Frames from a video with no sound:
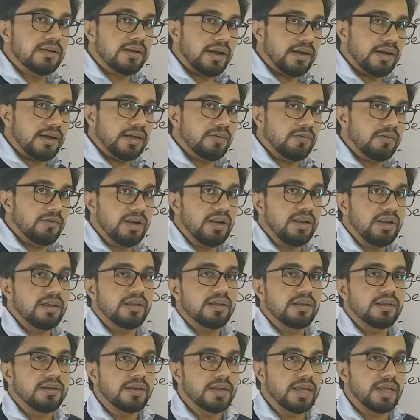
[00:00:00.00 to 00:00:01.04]
91,
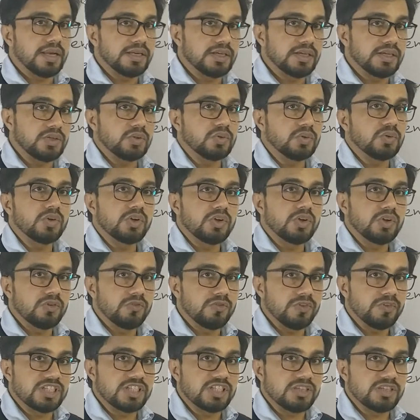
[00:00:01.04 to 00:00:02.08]
92.
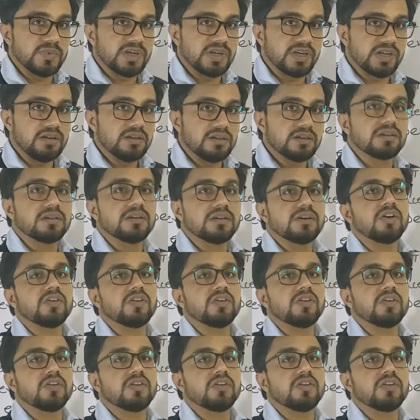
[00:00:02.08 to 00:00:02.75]
Which is bigger?